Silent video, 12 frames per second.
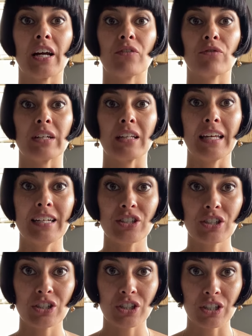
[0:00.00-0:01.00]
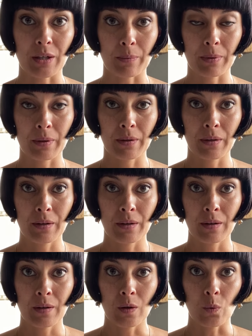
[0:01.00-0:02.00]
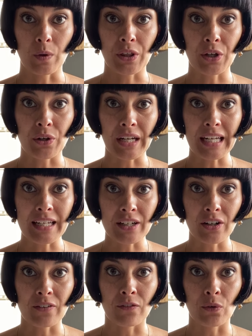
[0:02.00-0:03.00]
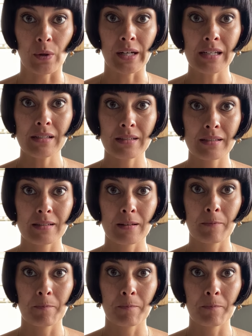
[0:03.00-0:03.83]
and relationship with your inner voice.